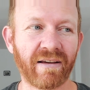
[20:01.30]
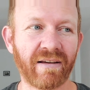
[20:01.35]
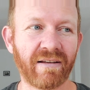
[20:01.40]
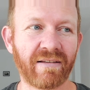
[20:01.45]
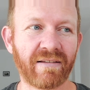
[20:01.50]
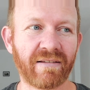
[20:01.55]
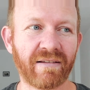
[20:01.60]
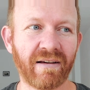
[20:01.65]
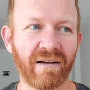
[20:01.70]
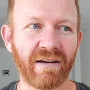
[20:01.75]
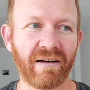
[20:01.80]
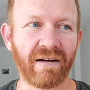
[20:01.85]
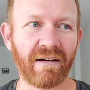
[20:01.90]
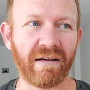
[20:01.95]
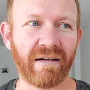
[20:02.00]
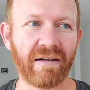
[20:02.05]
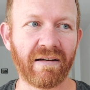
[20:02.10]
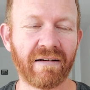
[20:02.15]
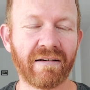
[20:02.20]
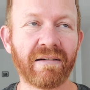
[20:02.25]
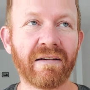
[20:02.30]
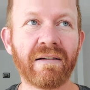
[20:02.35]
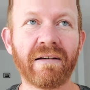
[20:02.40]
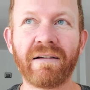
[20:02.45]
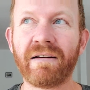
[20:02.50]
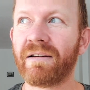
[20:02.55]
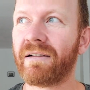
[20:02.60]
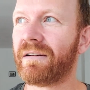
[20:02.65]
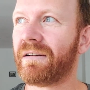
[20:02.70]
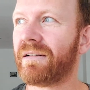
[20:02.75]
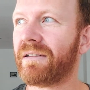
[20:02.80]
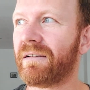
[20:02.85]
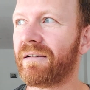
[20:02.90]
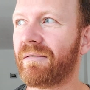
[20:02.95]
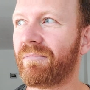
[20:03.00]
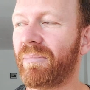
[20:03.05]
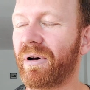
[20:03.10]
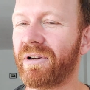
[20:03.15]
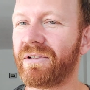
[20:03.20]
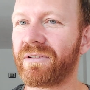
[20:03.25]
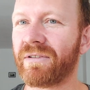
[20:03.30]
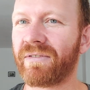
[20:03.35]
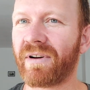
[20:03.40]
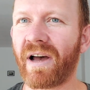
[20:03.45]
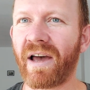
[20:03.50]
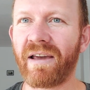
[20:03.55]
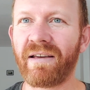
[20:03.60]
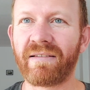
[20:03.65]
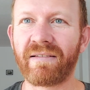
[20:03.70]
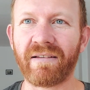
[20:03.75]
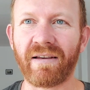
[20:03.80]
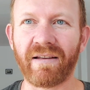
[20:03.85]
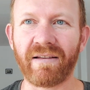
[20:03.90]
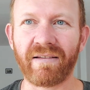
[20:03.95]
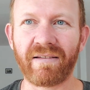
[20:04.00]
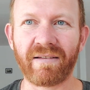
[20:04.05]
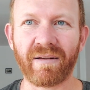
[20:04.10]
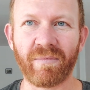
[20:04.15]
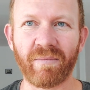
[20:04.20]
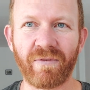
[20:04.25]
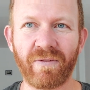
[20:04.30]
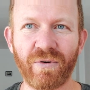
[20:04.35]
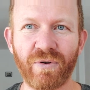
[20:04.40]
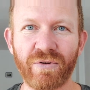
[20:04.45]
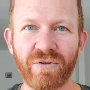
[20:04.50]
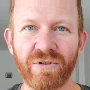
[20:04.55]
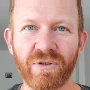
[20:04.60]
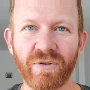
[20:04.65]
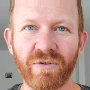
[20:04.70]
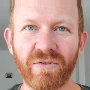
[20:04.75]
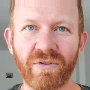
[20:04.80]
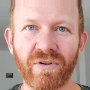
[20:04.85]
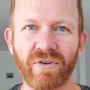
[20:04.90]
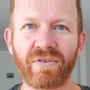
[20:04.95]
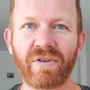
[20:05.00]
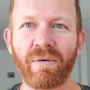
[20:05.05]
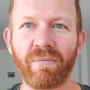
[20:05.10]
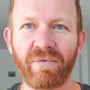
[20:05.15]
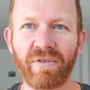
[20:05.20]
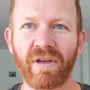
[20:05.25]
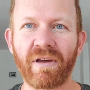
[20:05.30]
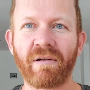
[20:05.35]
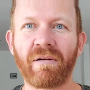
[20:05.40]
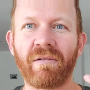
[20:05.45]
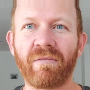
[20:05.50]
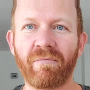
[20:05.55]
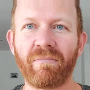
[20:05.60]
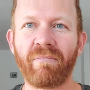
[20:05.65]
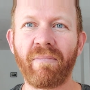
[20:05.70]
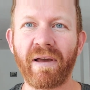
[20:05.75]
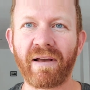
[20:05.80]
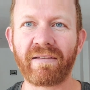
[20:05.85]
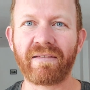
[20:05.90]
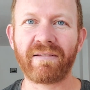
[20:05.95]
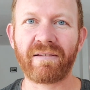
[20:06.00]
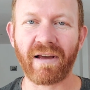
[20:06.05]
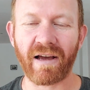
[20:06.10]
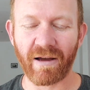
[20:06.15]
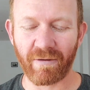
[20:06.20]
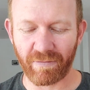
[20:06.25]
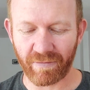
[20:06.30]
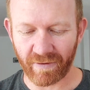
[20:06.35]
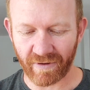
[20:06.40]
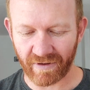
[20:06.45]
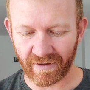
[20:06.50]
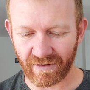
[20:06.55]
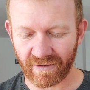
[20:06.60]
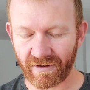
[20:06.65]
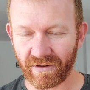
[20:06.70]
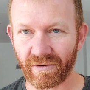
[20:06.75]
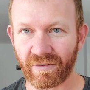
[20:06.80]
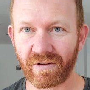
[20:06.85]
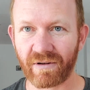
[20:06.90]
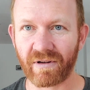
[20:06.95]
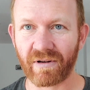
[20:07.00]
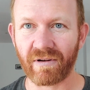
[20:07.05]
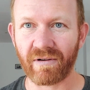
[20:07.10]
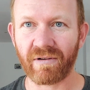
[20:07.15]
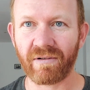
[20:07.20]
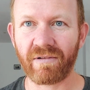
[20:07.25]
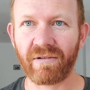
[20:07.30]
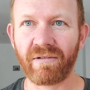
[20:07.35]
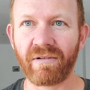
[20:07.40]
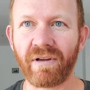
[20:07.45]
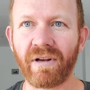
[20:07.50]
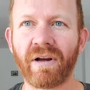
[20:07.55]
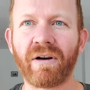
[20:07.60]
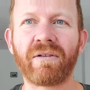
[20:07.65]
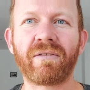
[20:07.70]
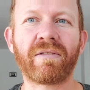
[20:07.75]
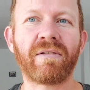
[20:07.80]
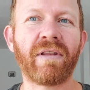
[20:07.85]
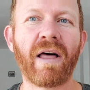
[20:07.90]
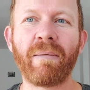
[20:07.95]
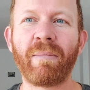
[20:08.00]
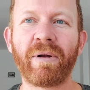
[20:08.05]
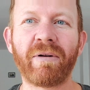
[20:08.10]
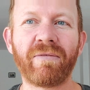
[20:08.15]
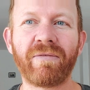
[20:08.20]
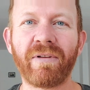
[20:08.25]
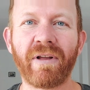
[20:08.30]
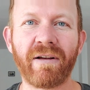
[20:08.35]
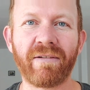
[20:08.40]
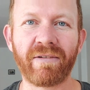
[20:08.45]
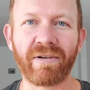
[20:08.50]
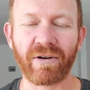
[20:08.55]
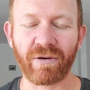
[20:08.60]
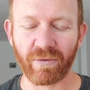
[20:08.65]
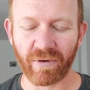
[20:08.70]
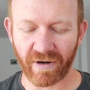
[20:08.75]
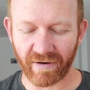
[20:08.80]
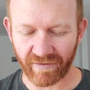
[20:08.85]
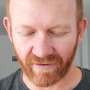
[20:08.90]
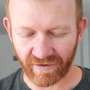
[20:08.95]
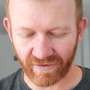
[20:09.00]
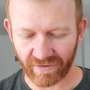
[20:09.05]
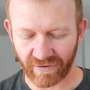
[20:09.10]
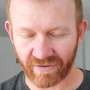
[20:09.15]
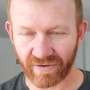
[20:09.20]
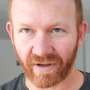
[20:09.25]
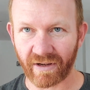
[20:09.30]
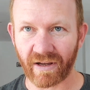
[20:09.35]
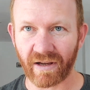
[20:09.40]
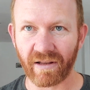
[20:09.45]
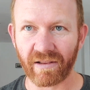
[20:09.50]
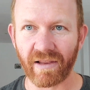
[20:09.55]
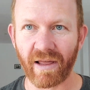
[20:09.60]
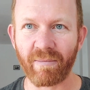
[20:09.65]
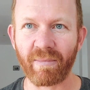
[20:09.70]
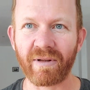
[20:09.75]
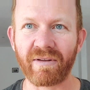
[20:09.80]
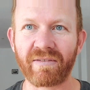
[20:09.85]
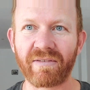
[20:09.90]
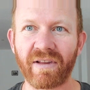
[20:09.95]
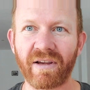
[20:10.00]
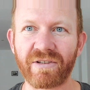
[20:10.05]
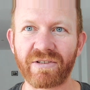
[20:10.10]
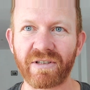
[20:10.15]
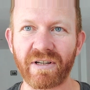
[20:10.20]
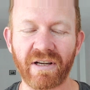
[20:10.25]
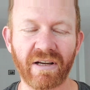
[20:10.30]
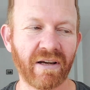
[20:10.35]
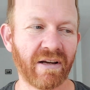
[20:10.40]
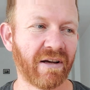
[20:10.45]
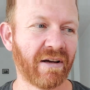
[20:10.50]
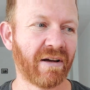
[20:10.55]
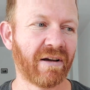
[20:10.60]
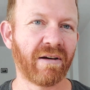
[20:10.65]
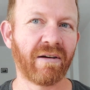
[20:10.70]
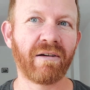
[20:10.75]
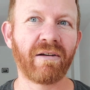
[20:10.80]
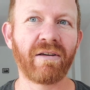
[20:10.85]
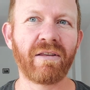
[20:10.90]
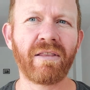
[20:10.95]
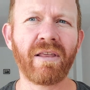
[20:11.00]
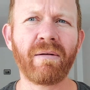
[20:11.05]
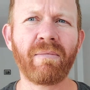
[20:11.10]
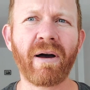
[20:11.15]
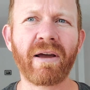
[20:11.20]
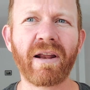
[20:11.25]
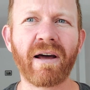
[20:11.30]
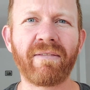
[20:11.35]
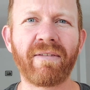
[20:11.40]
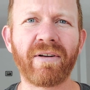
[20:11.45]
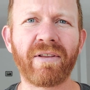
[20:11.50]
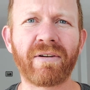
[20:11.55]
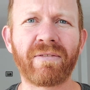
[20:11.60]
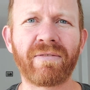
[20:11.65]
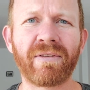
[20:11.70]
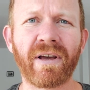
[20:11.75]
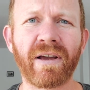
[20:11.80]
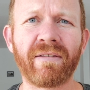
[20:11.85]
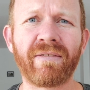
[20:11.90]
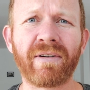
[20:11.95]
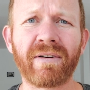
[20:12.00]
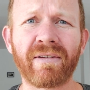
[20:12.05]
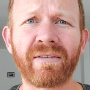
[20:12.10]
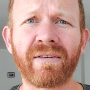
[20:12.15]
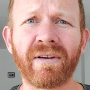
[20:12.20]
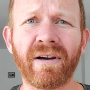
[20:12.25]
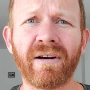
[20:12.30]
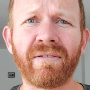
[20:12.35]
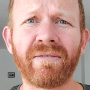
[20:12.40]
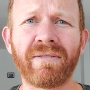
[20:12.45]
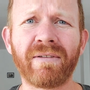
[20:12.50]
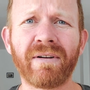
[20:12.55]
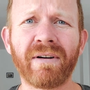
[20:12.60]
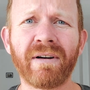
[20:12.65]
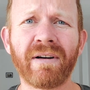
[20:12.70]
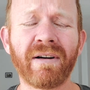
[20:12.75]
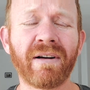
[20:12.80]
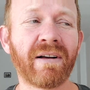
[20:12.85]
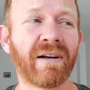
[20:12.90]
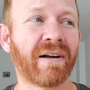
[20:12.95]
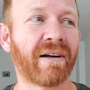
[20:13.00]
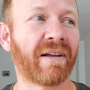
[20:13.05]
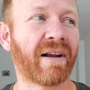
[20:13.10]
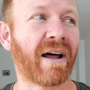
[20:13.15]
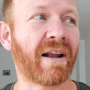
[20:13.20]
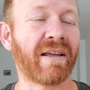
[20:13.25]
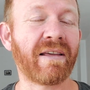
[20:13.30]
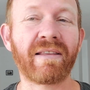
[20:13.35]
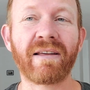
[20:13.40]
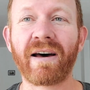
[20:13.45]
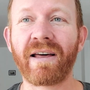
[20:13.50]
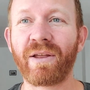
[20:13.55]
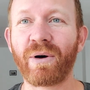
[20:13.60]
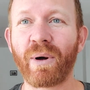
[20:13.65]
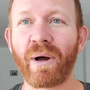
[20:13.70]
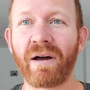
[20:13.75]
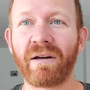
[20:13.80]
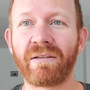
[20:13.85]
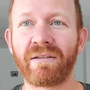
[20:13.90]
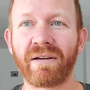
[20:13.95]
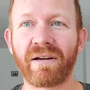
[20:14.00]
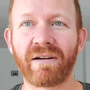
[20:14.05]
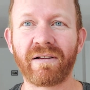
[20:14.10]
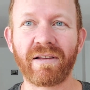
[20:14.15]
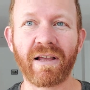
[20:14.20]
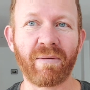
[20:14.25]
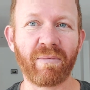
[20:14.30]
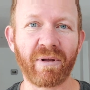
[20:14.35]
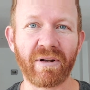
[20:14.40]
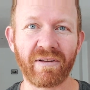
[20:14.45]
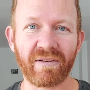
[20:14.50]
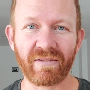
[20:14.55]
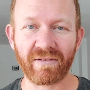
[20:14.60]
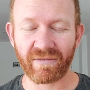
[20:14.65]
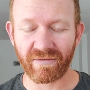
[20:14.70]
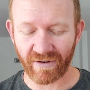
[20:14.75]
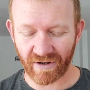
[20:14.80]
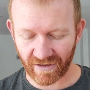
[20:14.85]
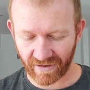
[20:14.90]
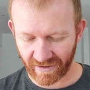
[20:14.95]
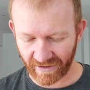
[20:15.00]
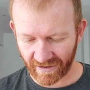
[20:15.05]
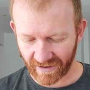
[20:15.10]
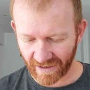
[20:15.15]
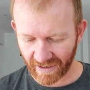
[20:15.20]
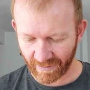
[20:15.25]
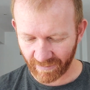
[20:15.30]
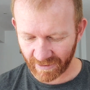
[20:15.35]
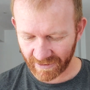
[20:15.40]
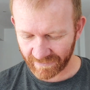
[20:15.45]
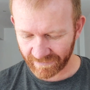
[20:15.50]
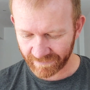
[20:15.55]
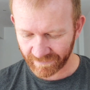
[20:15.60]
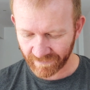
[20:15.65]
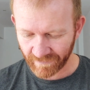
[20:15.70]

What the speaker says: It's a bunch of ice and some fruit juice or something mixed up, and you can, it's lemon flavored or whatever. So it's like a lemon slushy. They might have other flavors of granizado out there. Lemon is fairly common.